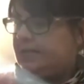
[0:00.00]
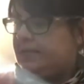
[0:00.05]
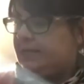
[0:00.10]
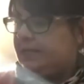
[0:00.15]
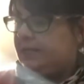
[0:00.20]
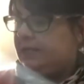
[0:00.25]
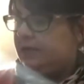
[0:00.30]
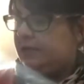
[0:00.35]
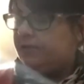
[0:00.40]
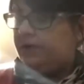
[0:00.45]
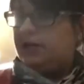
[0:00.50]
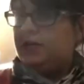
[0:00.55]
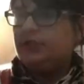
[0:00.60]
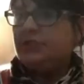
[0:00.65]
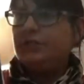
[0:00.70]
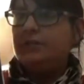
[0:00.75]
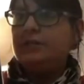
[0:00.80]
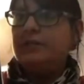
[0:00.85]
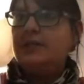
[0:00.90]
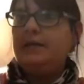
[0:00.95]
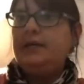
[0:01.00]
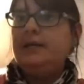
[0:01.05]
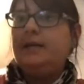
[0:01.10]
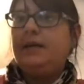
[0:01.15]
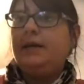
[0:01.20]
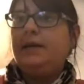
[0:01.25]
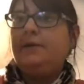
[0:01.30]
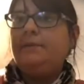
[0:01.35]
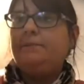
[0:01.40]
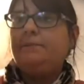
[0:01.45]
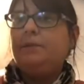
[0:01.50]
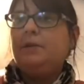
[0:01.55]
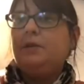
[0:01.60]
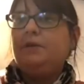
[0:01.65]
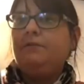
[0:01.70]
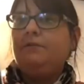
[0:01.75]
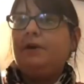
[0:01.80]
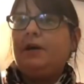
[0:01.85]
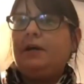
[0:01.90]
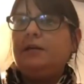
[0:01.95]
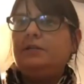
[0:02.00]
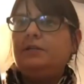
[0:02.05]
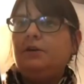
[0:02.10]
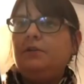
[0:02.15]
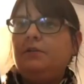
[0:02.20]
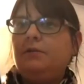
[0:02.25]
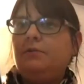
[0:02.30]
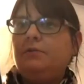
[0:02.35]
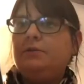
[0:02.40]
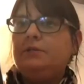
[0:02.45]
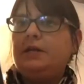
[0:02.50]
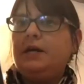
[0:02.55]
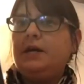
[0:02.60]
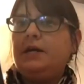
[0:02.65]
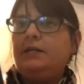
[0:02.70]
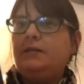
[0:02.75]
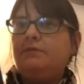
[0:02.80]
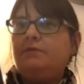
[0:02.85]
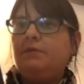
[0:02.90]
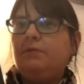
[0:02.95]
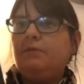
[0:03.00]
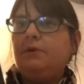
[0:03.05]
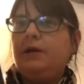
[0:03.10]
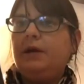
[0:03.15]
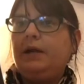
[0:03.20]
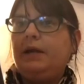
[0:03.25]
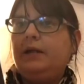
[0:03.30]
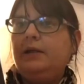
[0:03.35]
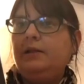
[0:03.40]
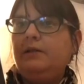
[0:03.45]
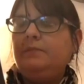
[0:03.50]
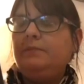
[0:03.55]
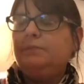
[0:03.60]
little creatures here that you find on the side of the whale